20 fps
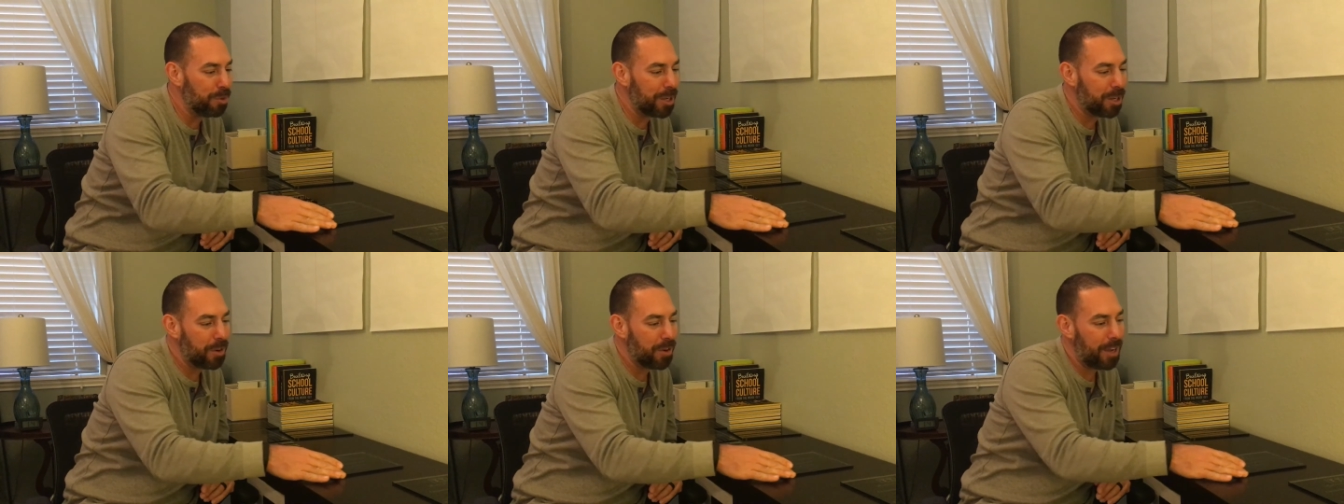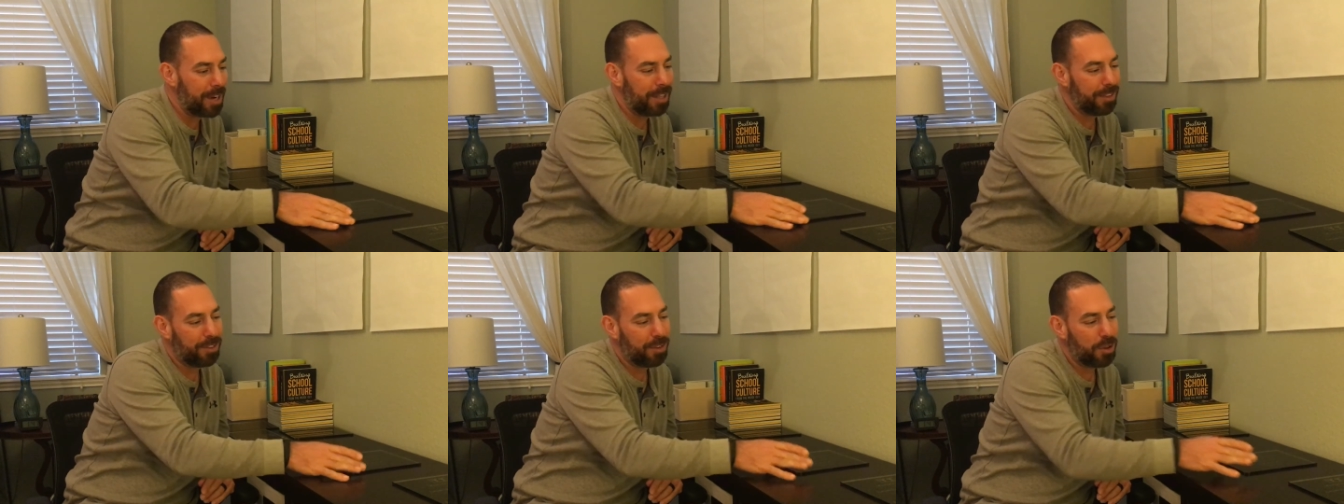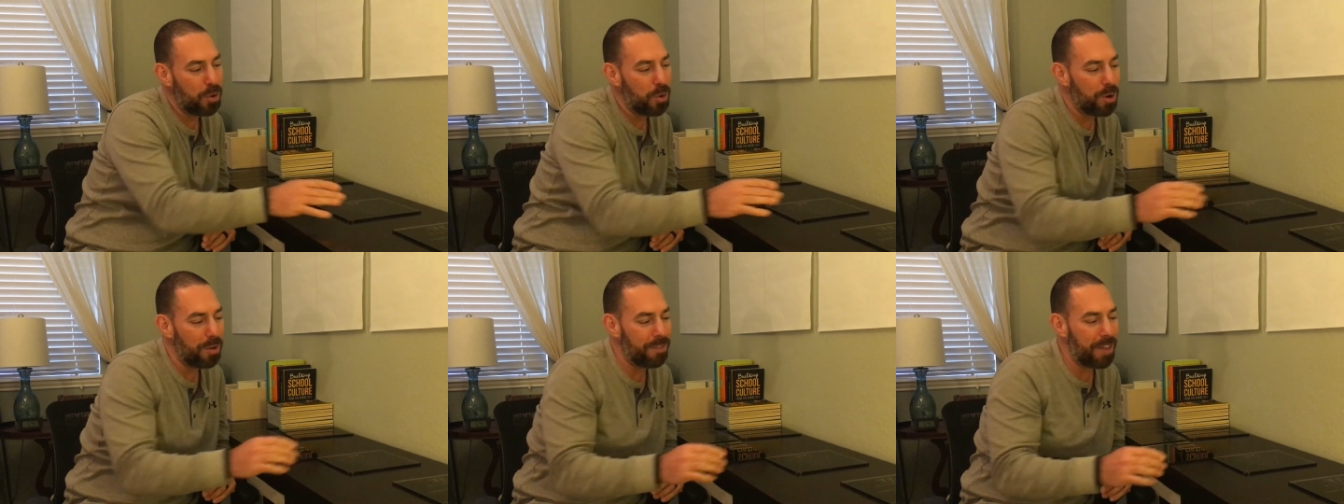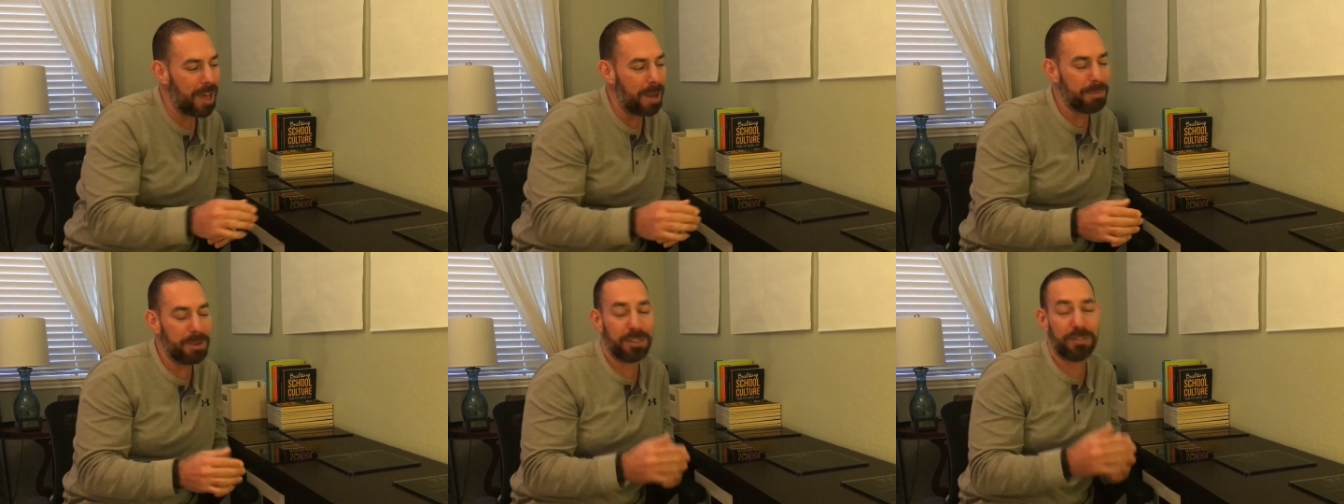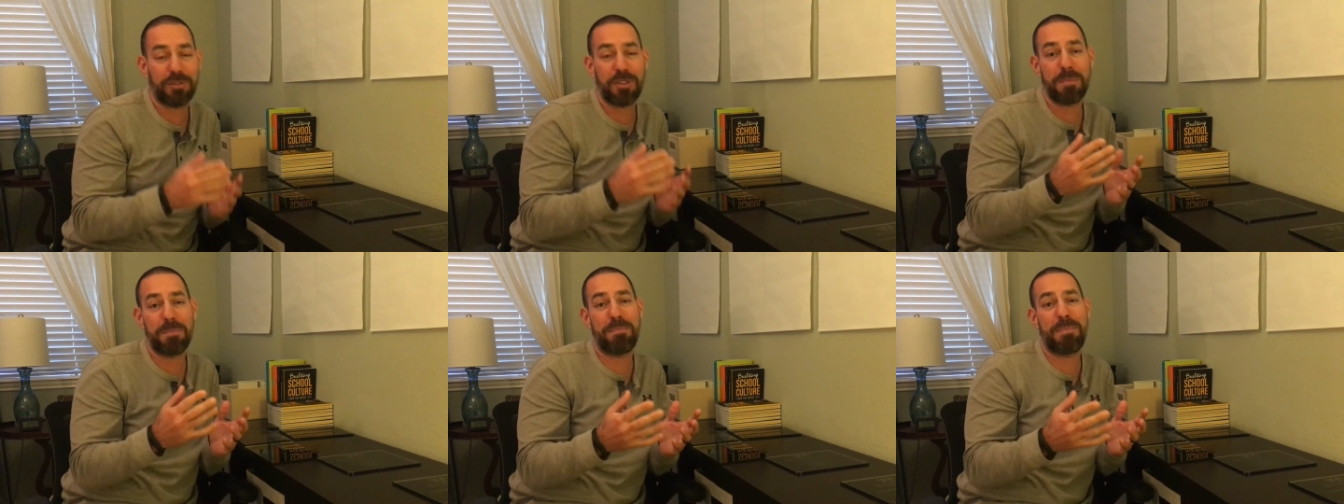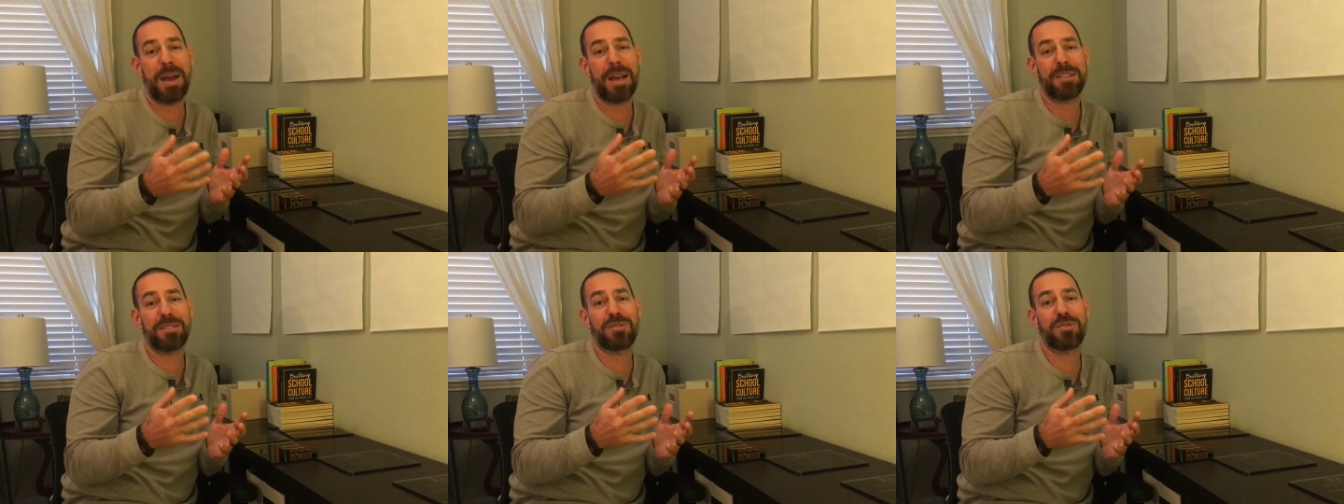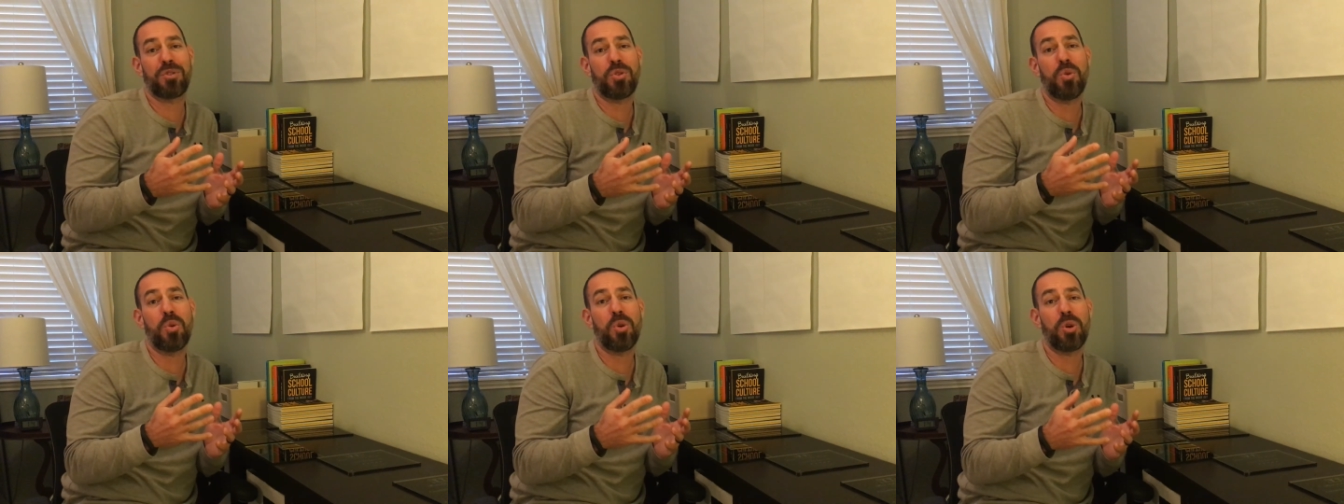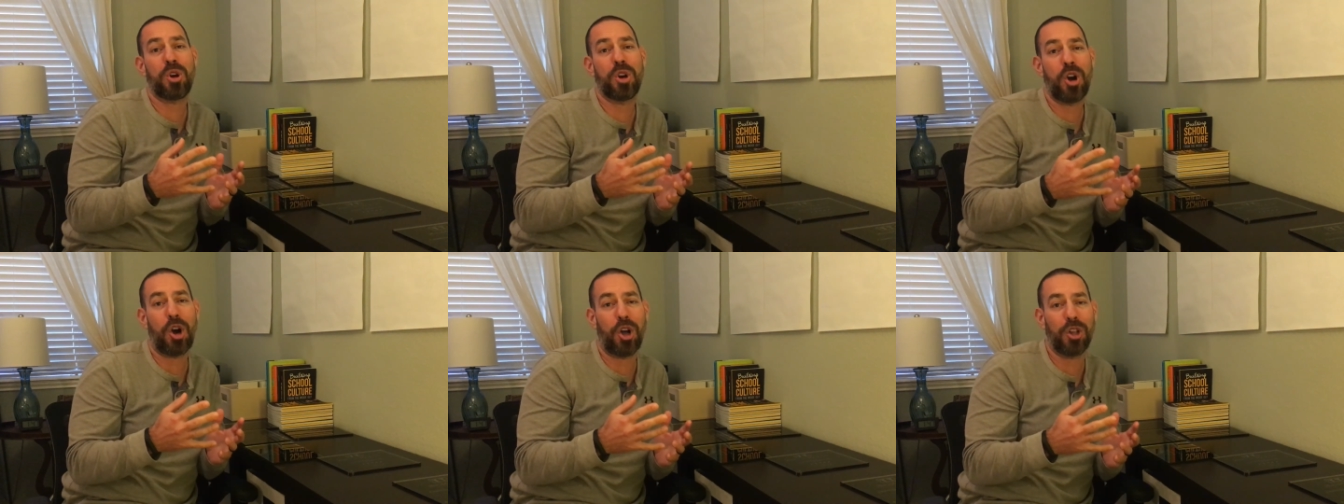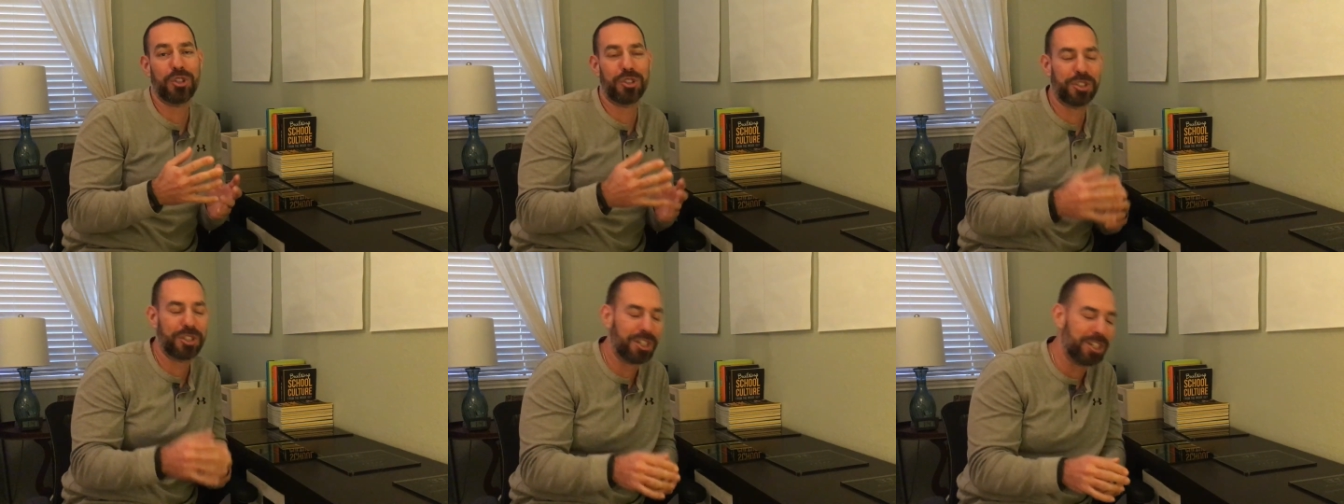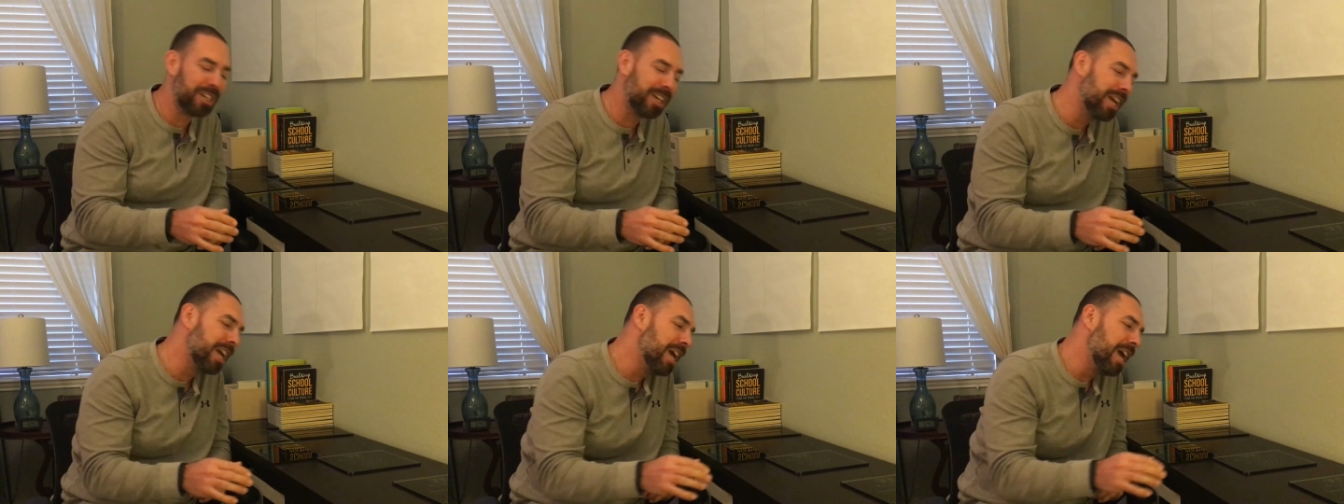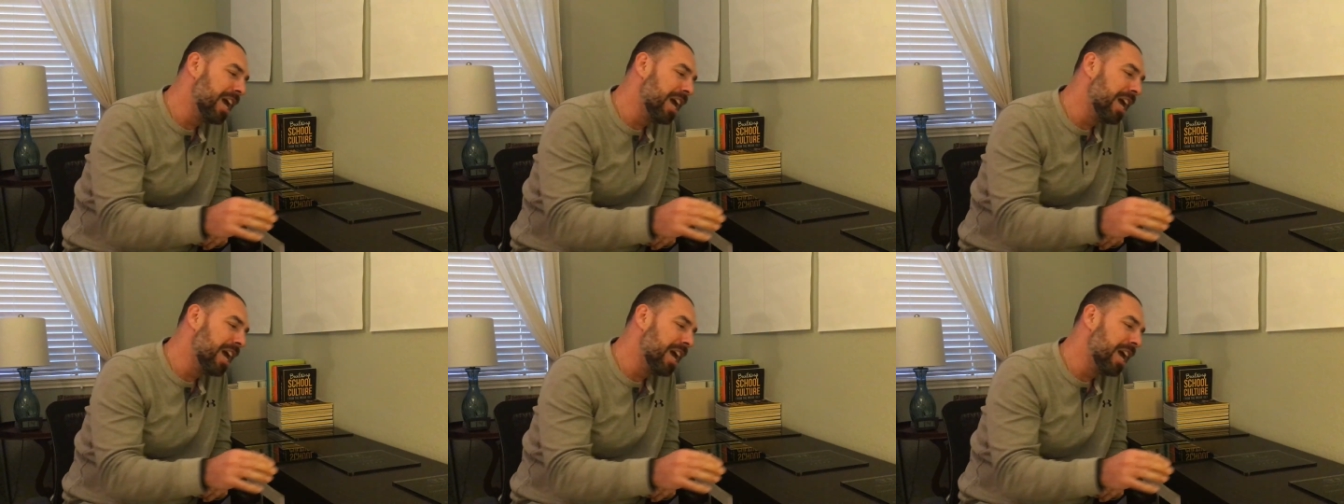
We created two of them. It's for best school culture.